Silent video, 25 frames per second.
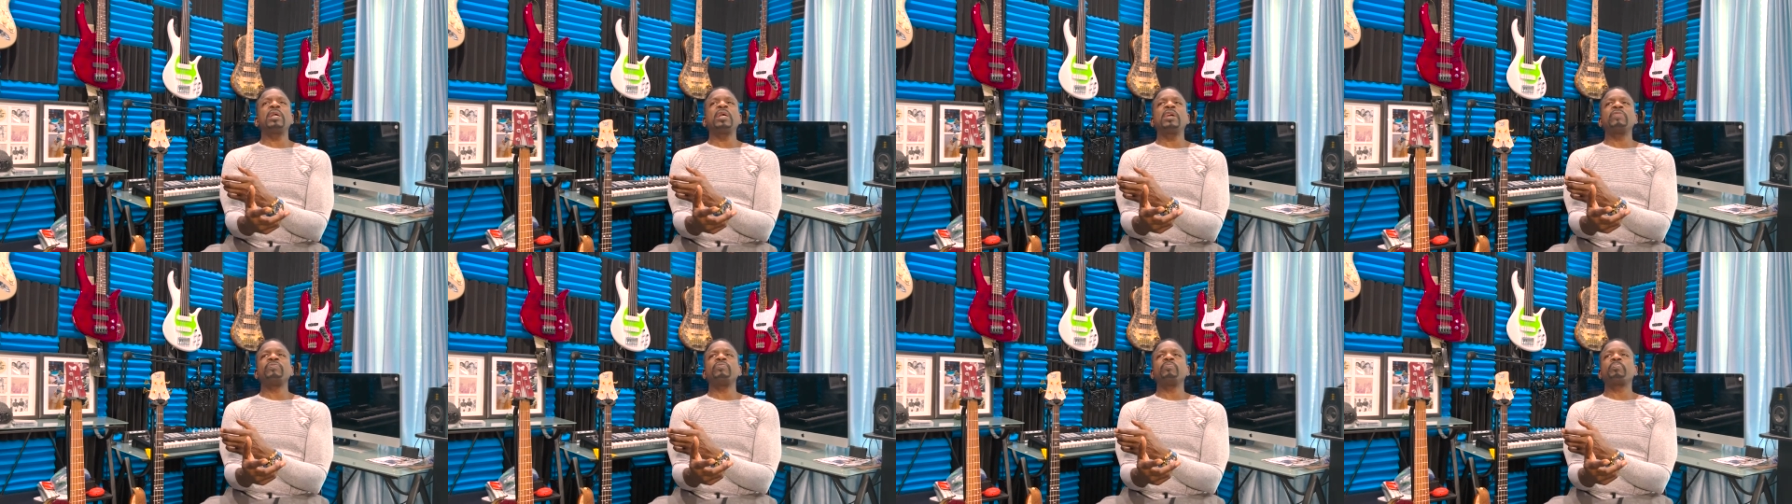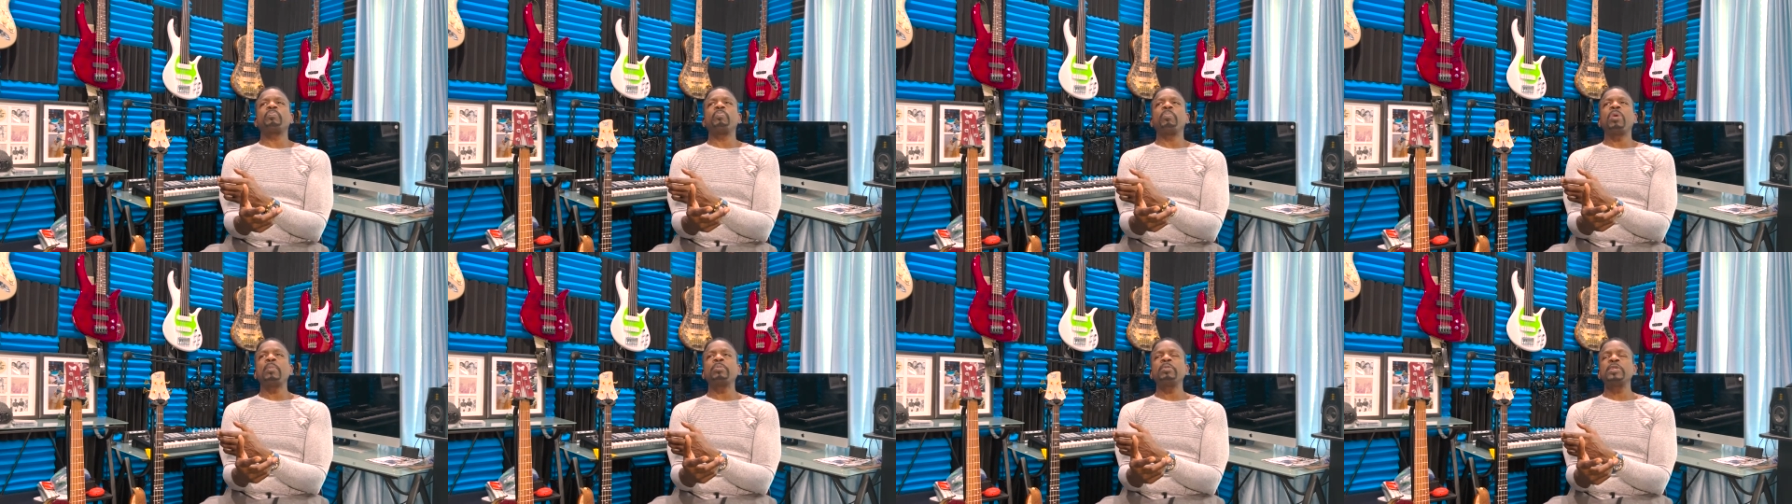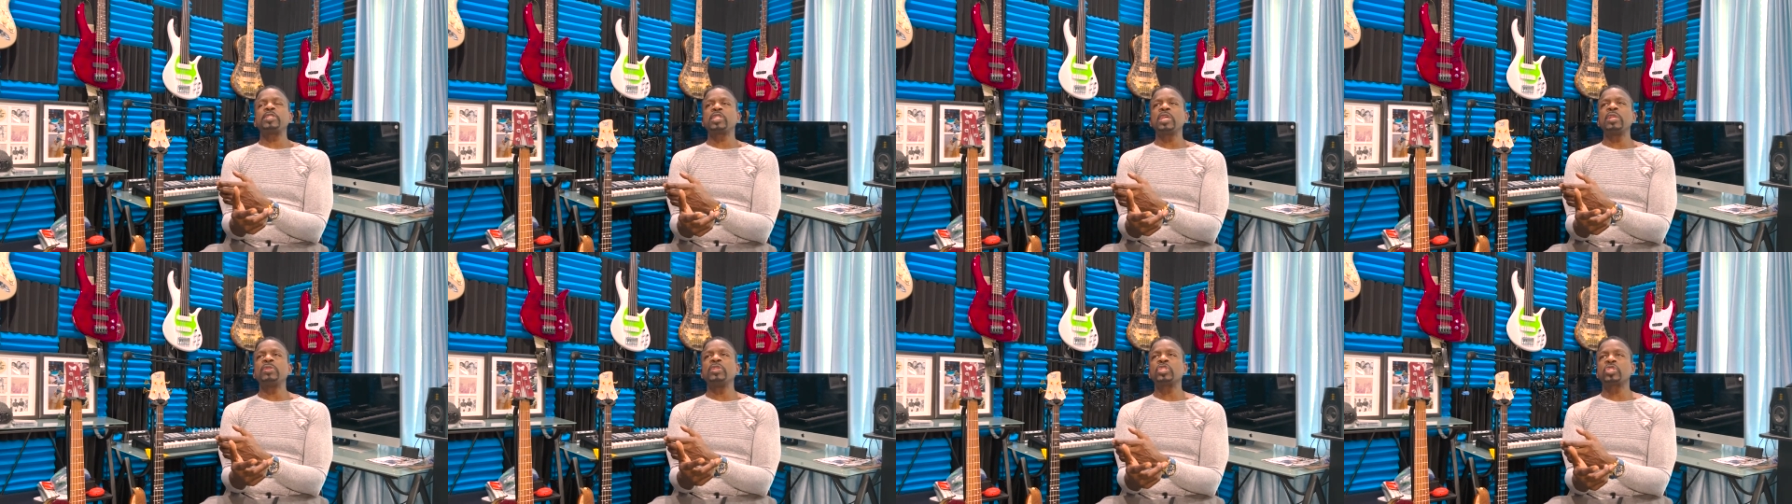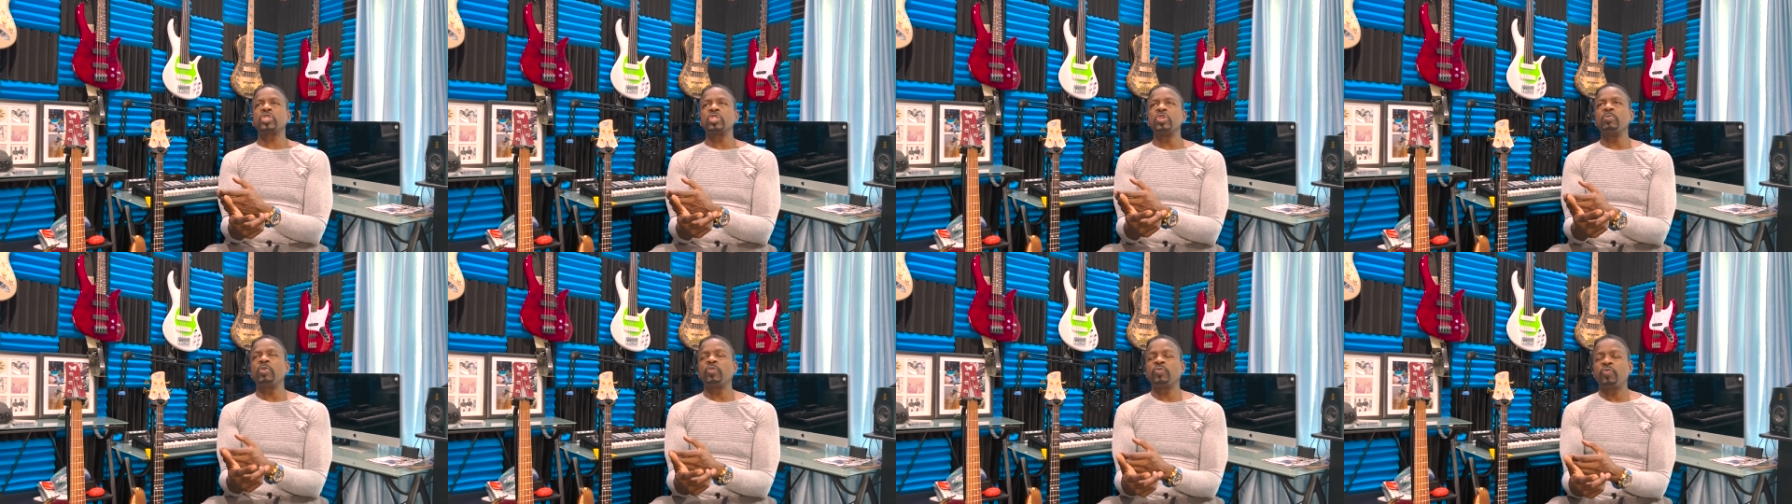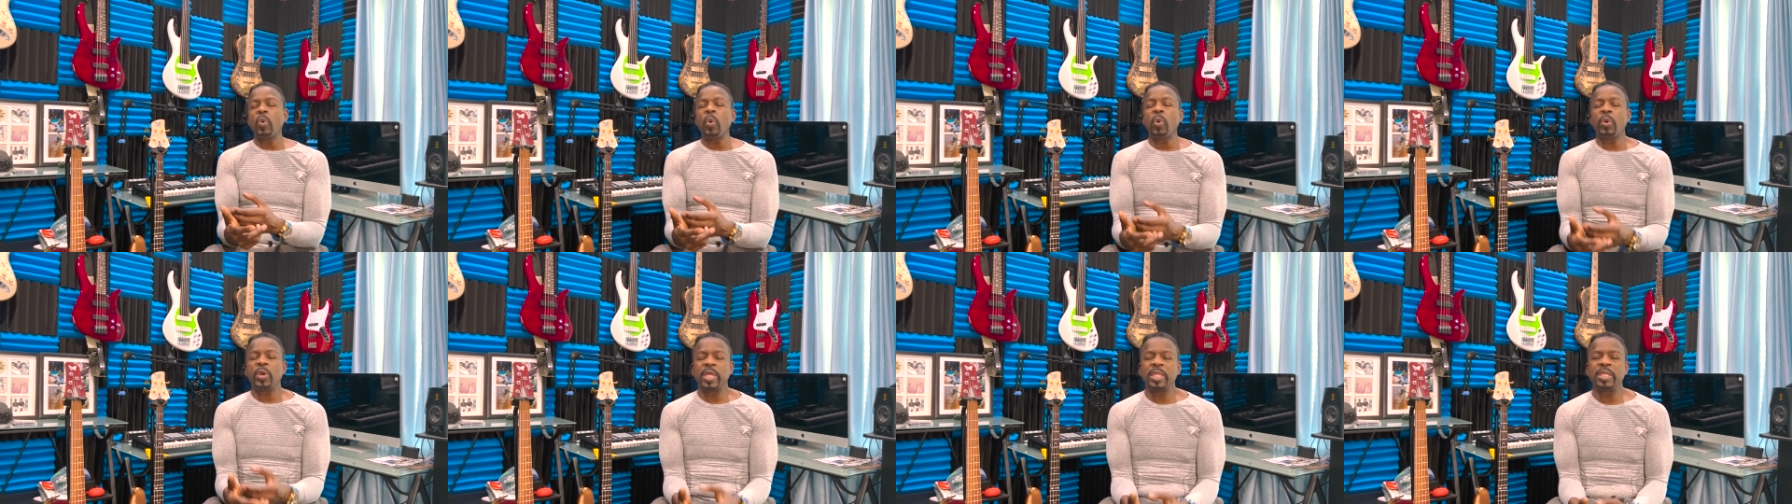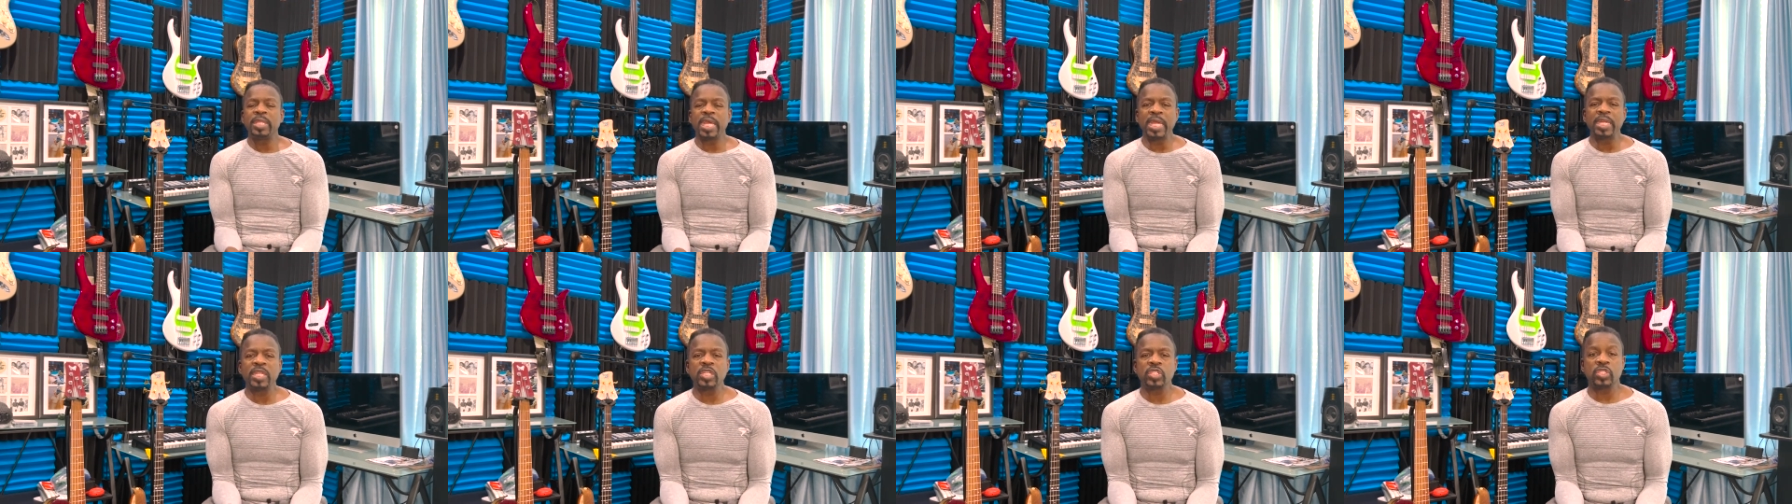I probably said this to you before, and
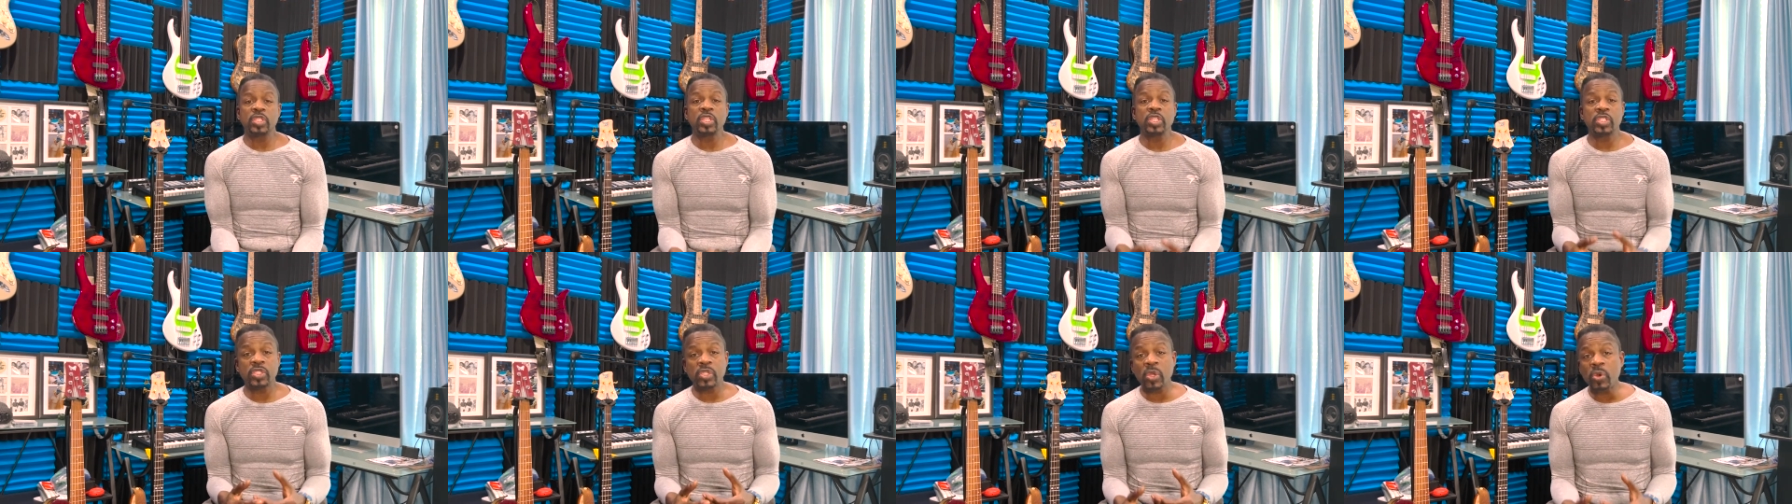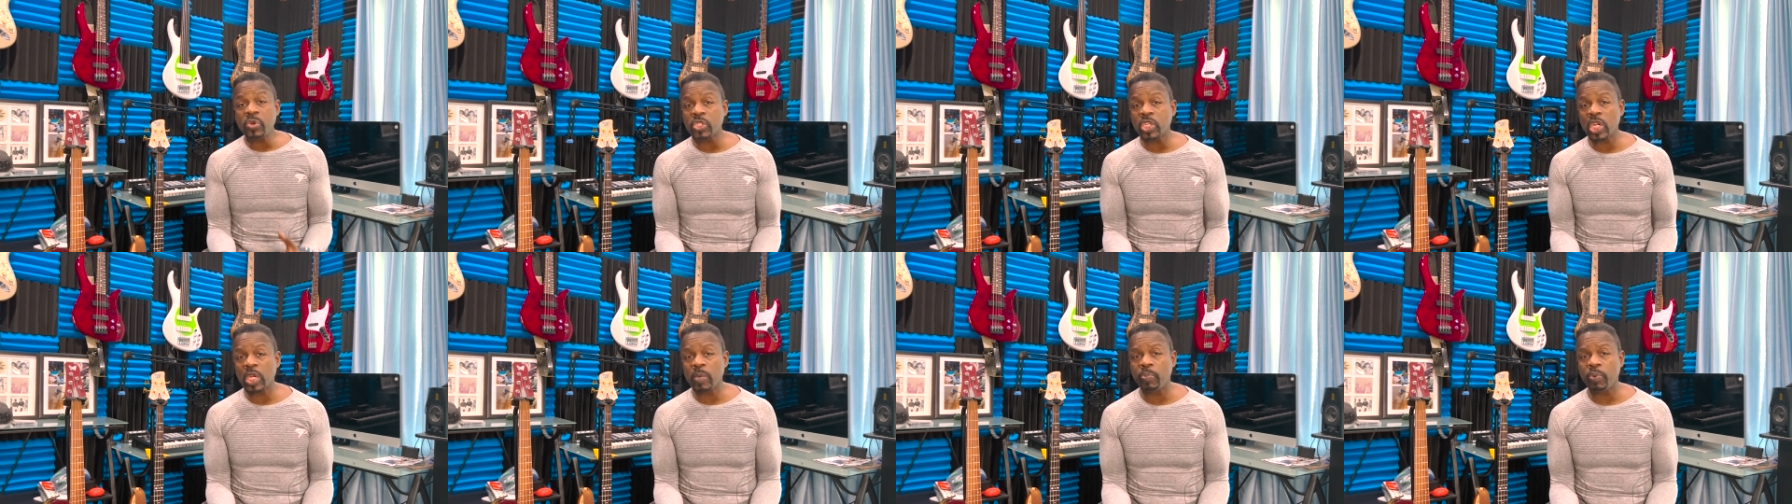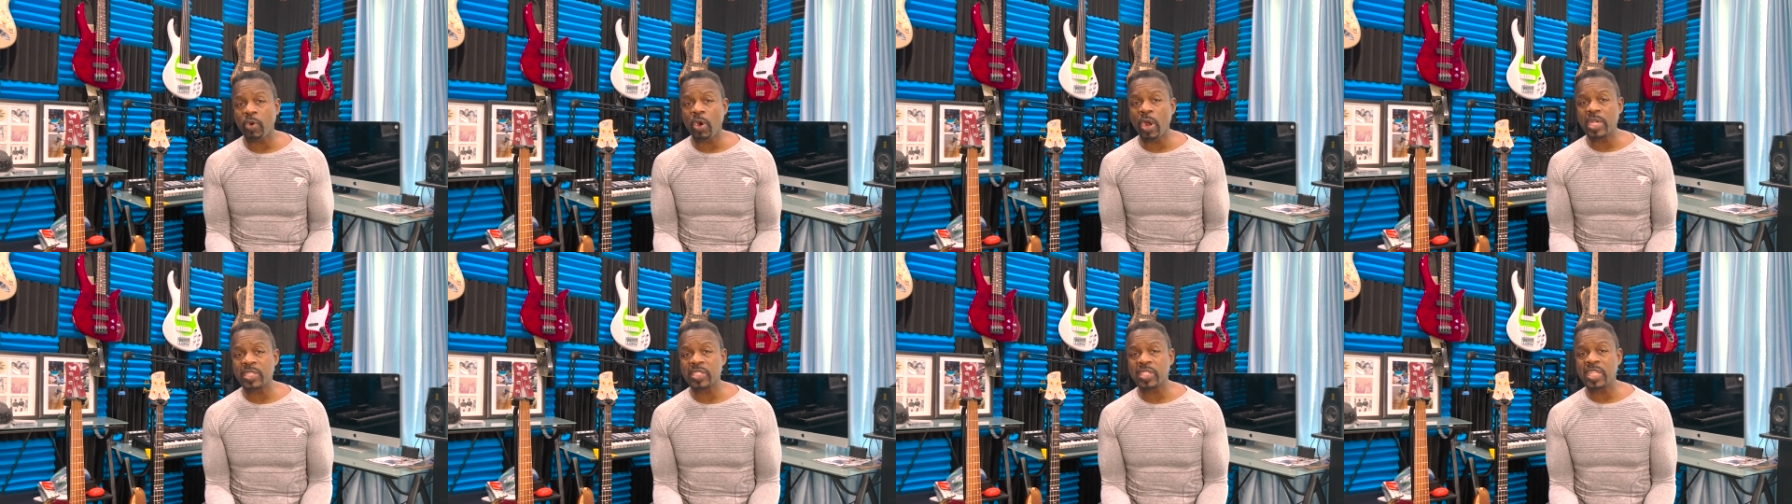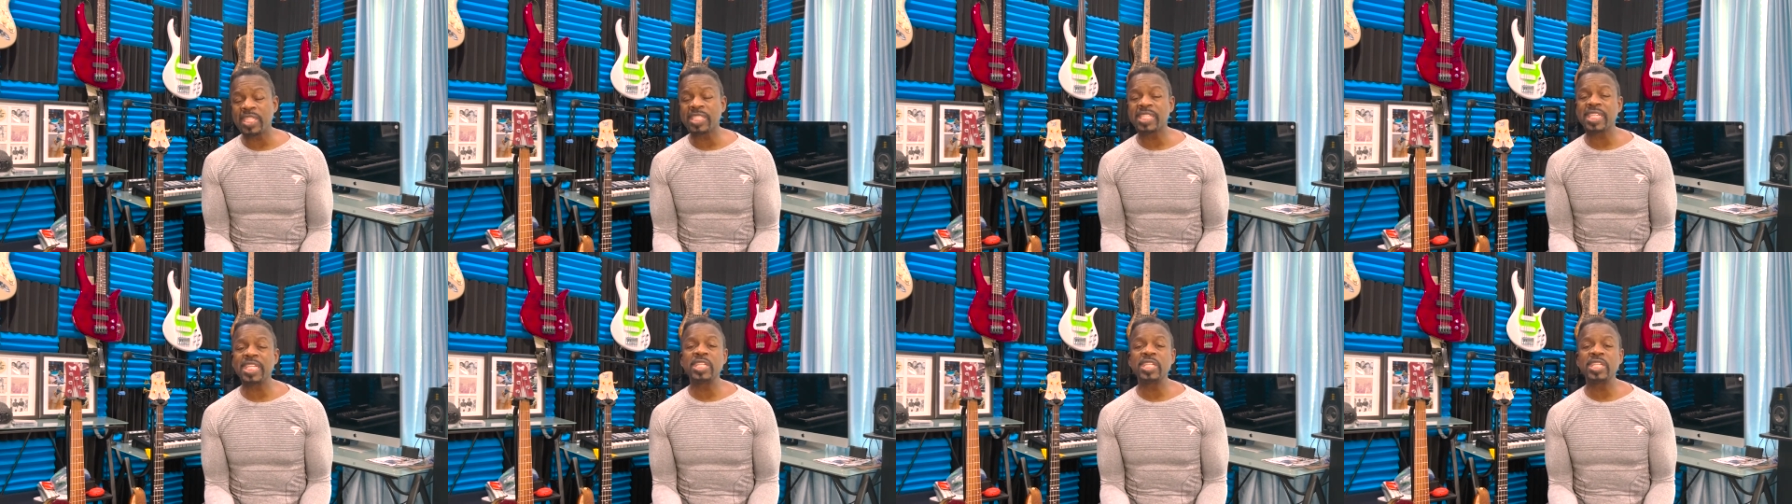that is the searching process